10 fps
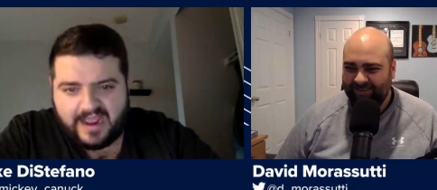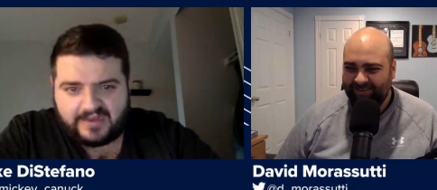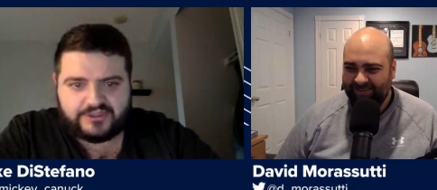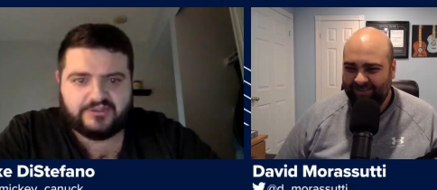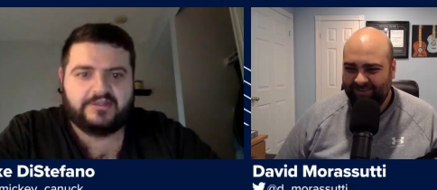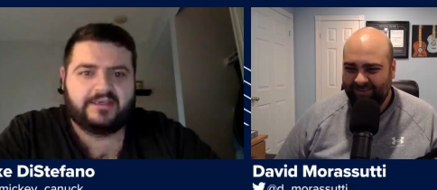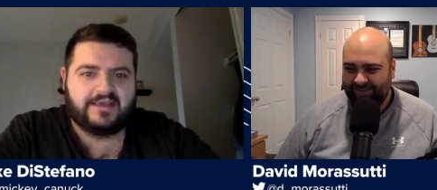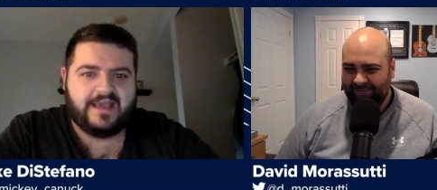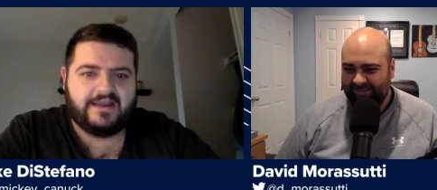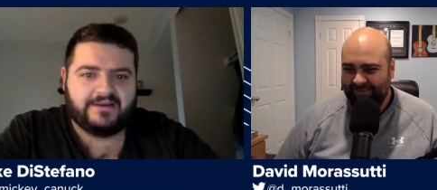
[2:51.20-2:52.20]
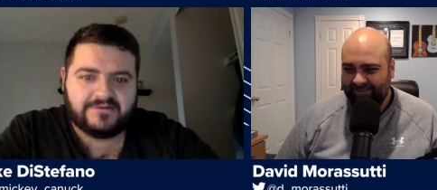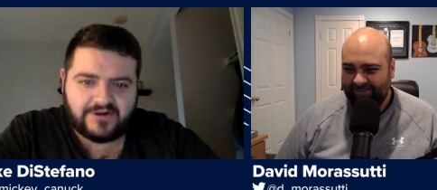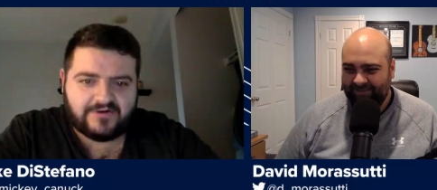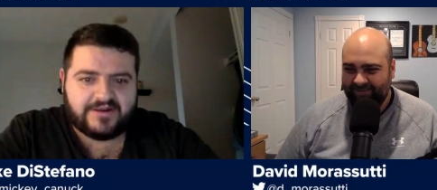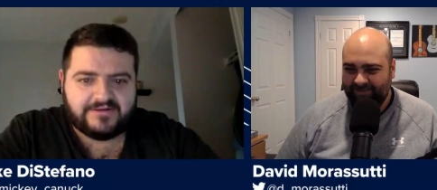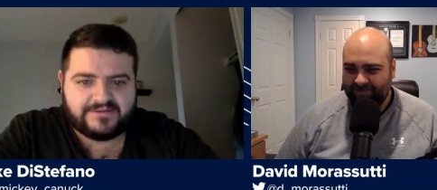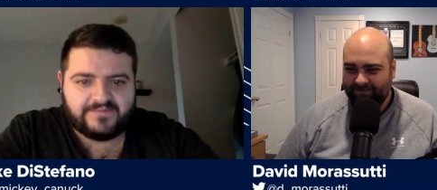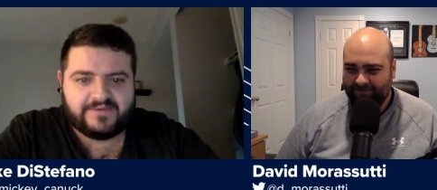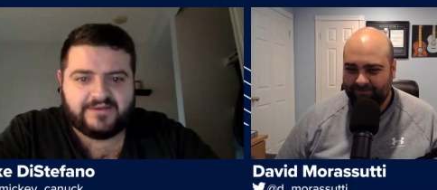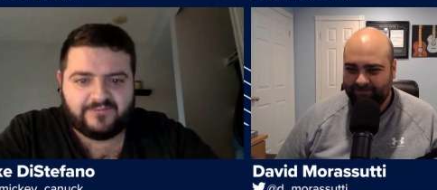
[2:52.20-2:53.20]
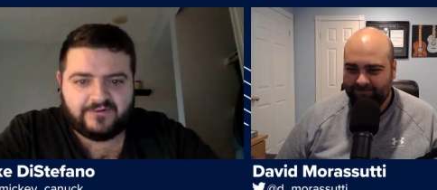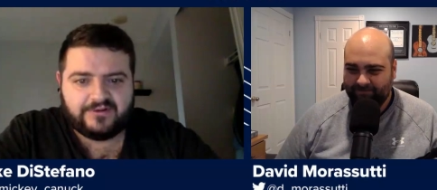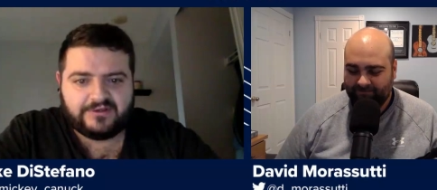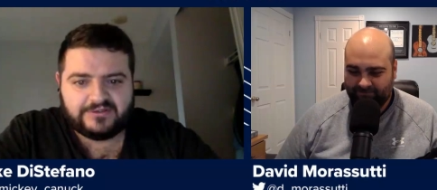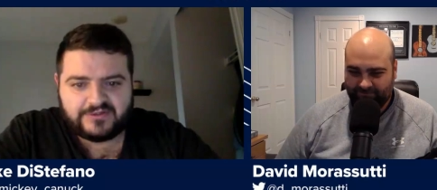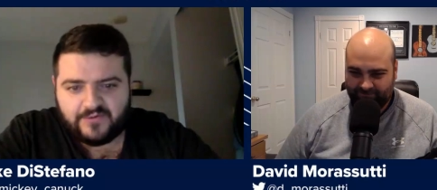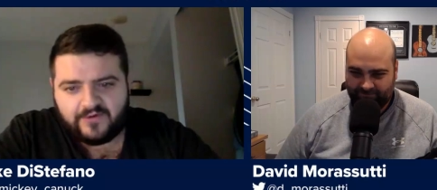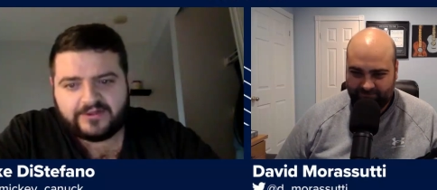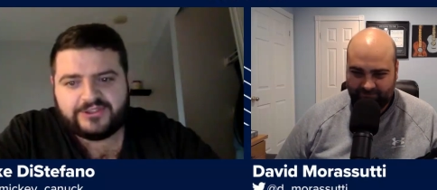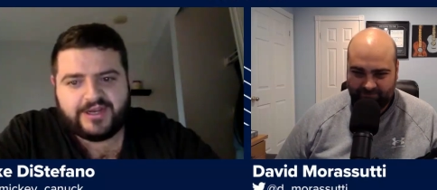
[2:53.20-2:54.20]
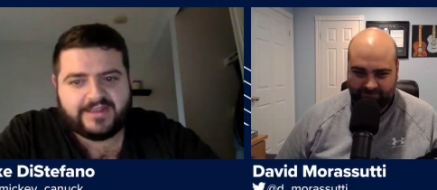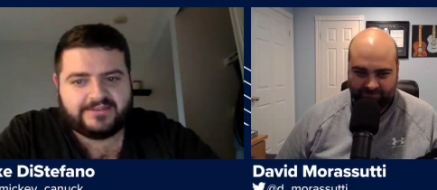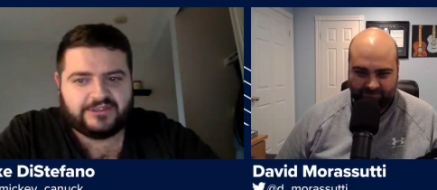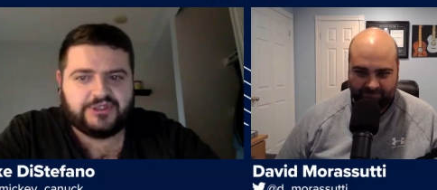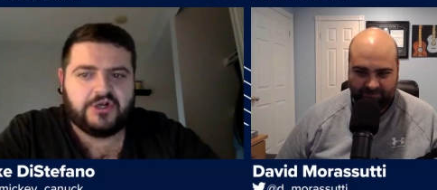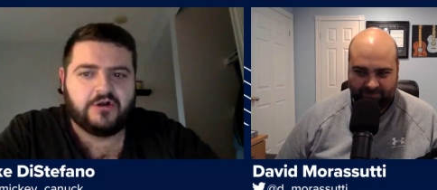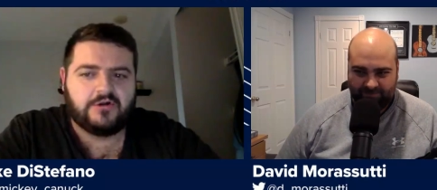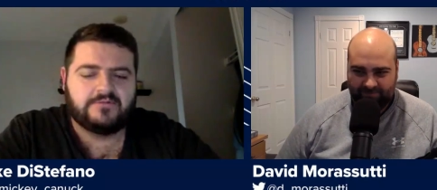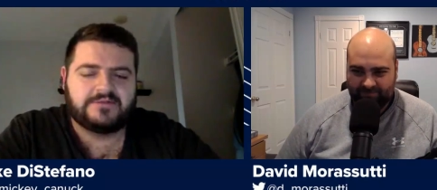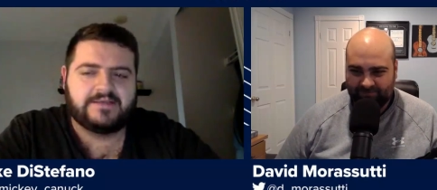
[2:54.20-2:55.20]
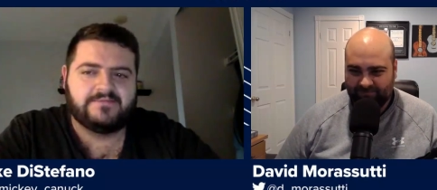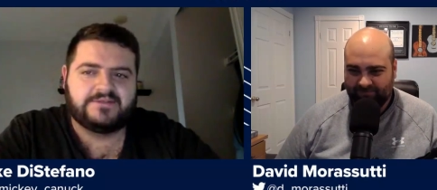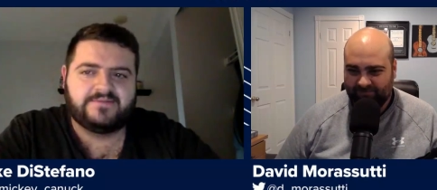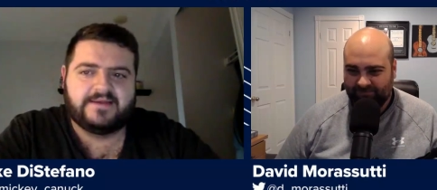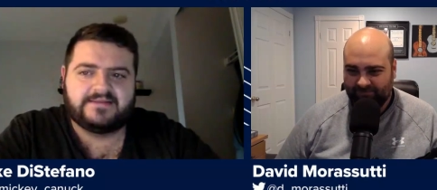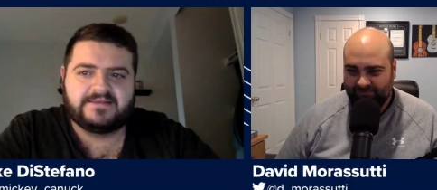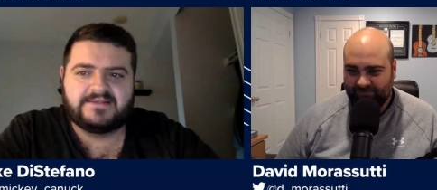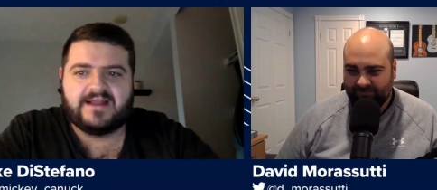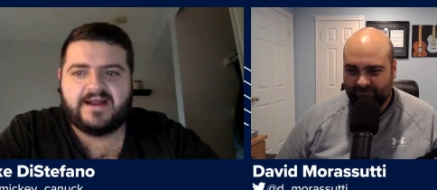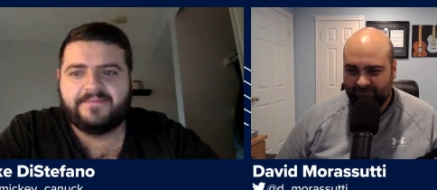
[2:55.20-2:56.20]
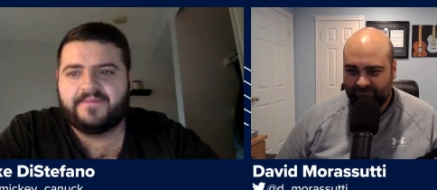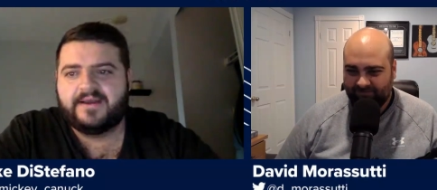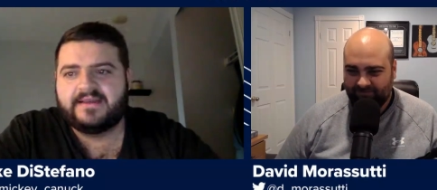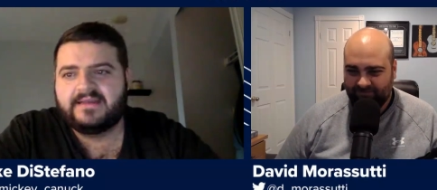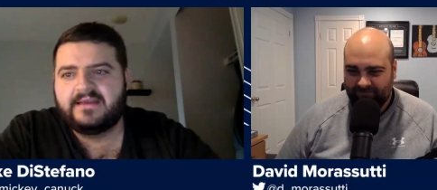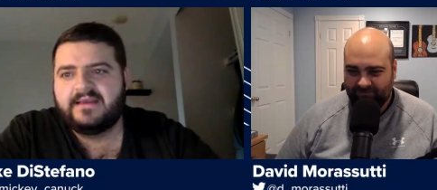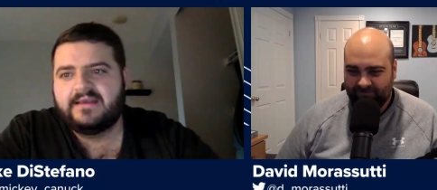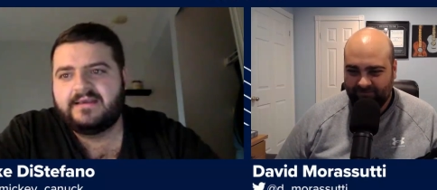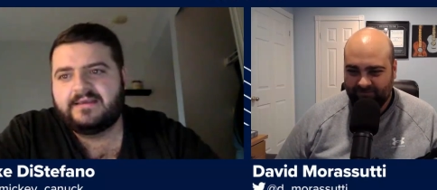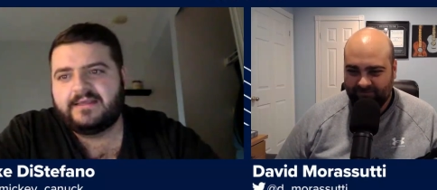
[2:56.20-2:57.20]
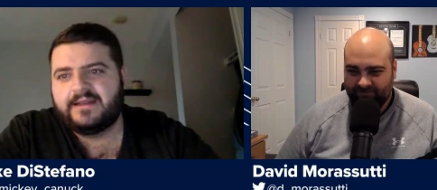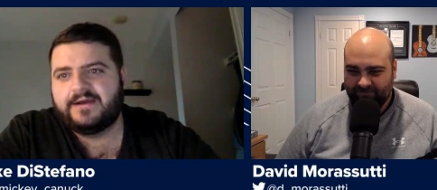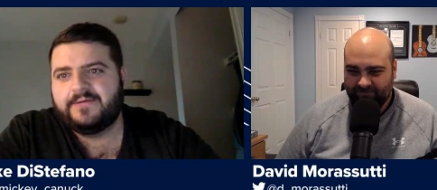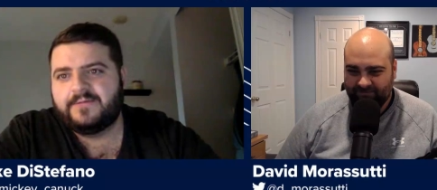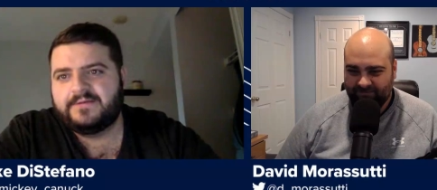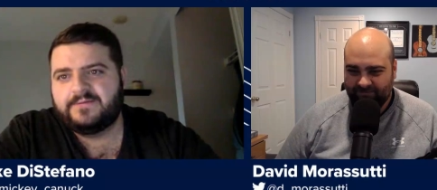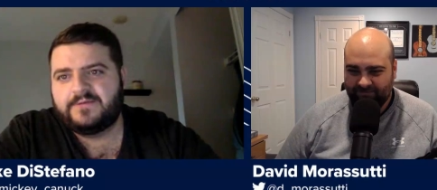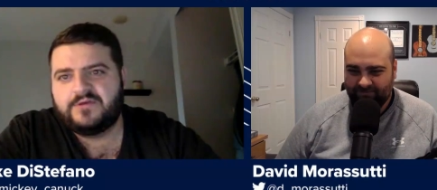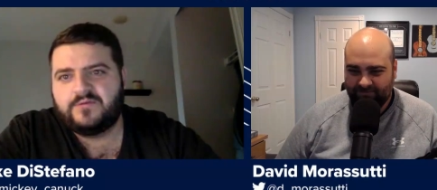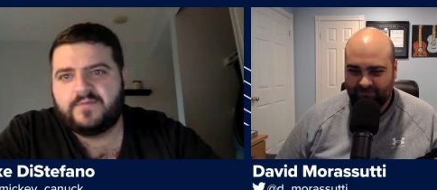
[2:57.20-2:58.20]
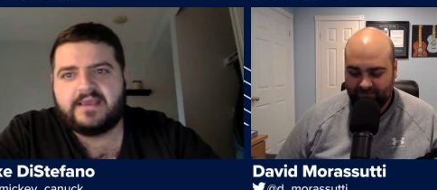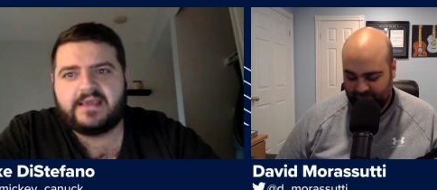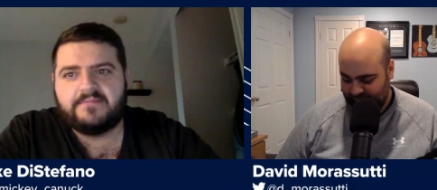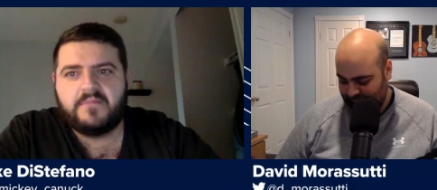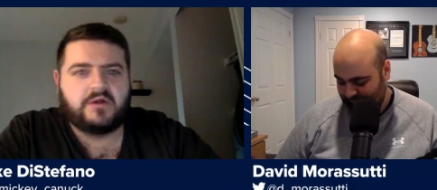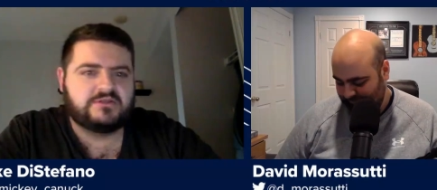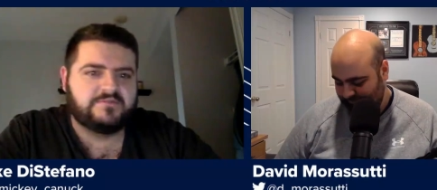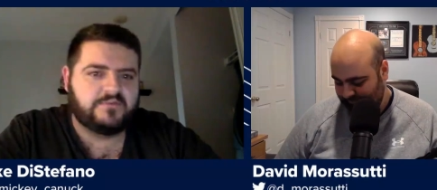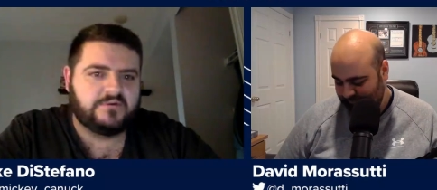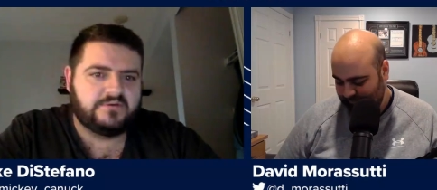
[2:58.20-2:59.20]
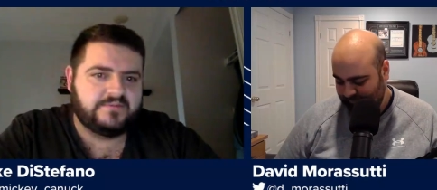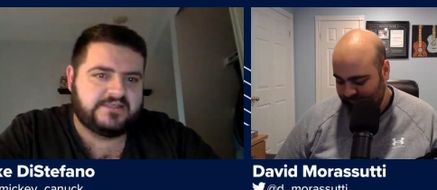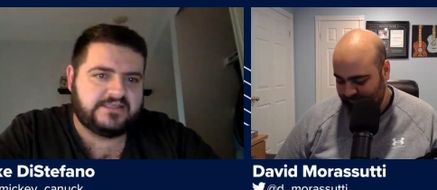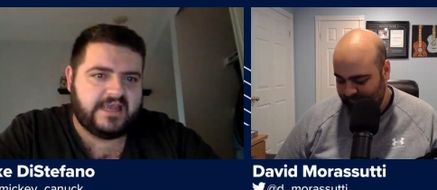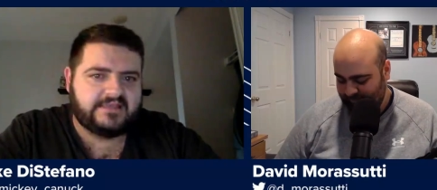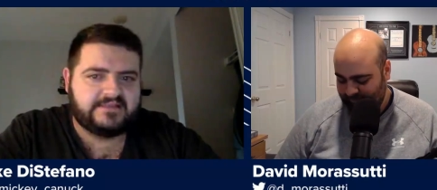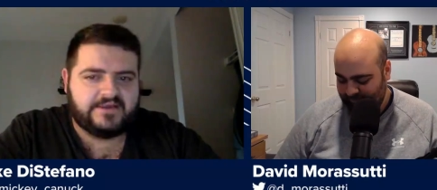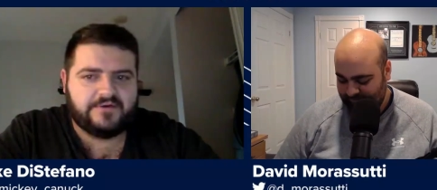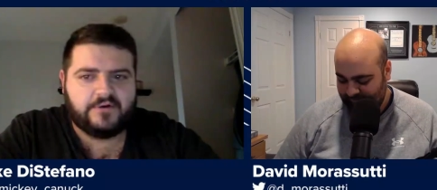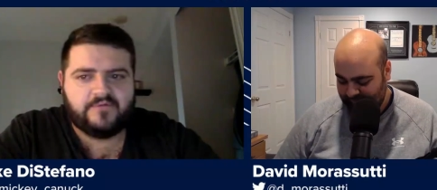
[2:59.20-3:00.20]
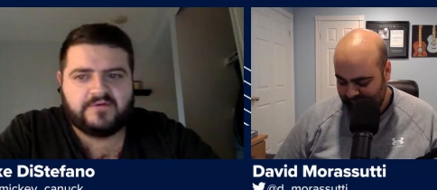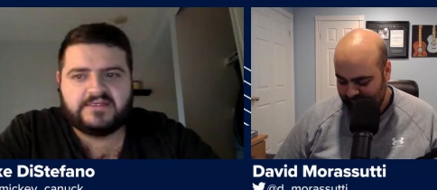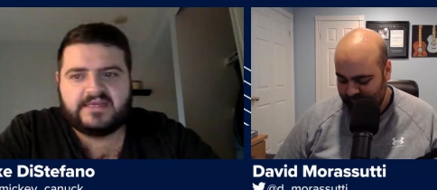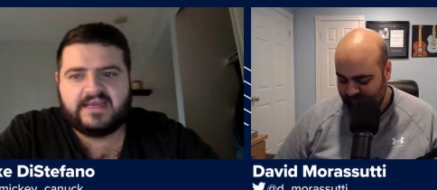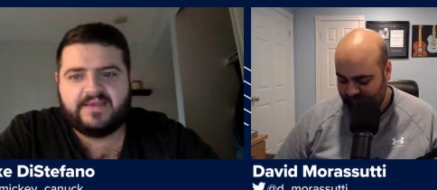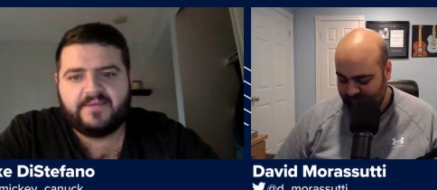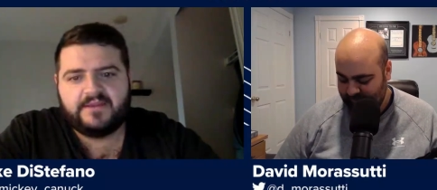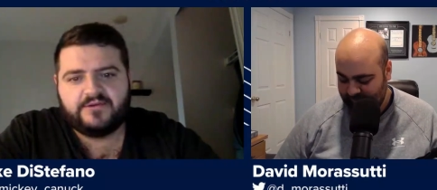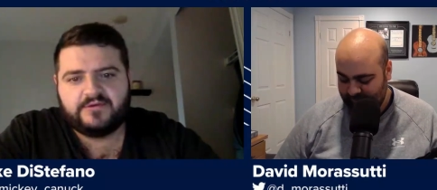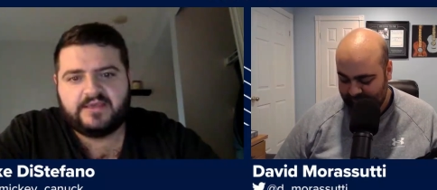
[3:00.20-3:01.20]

Speaker 1: away actually, and it turned out to be a really good scoring chance, and Källgren was able to make the stop. But you know, when when you're making multiple mistakes though in overtime, and you're